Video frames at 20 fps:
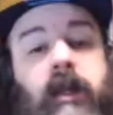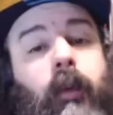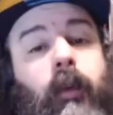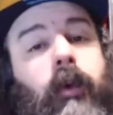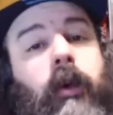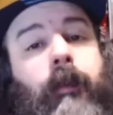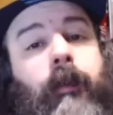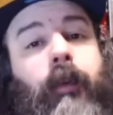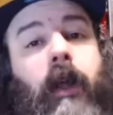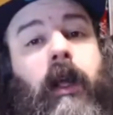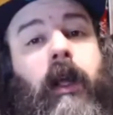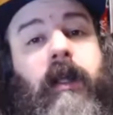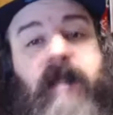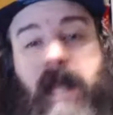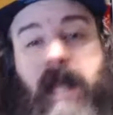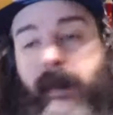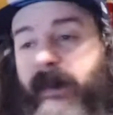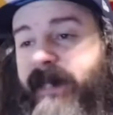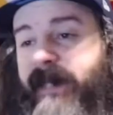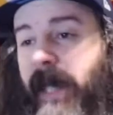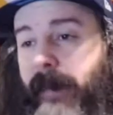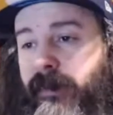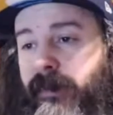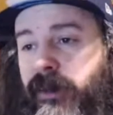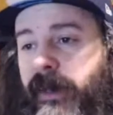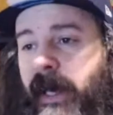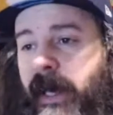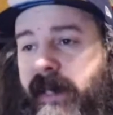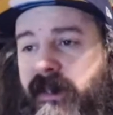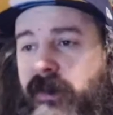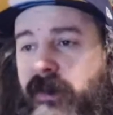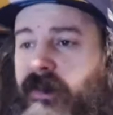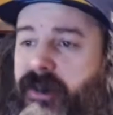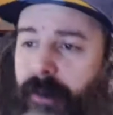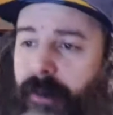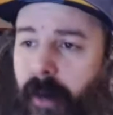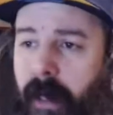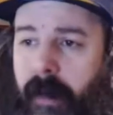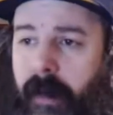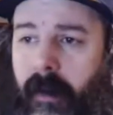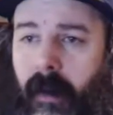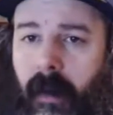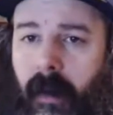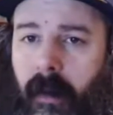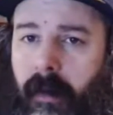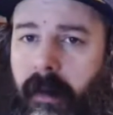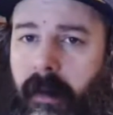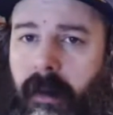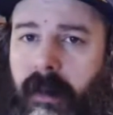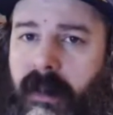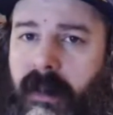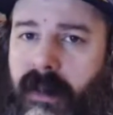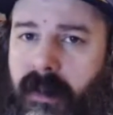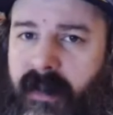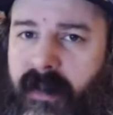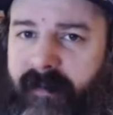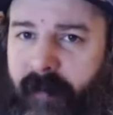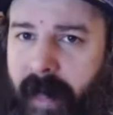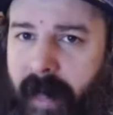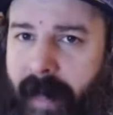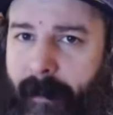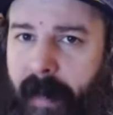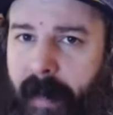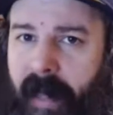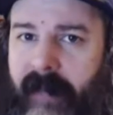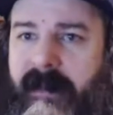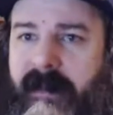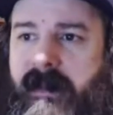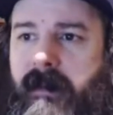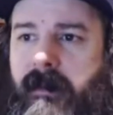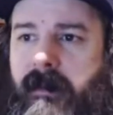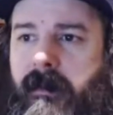when you play tabletop, do you guys use terrain at all, or do you just use flat mats?